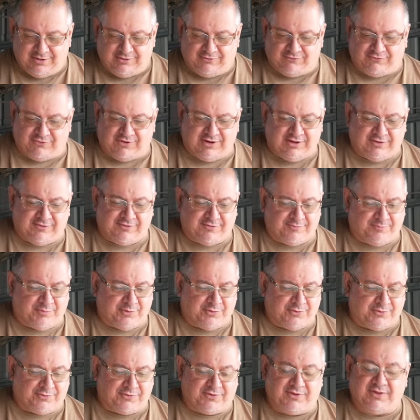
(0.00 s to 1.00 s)

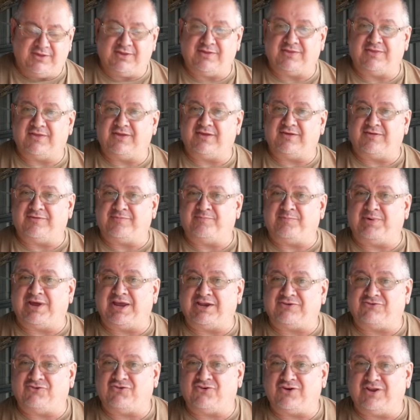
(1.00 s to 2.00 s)
transport these
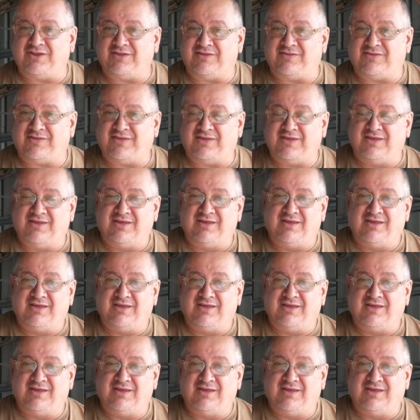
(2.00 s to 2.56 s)
batteries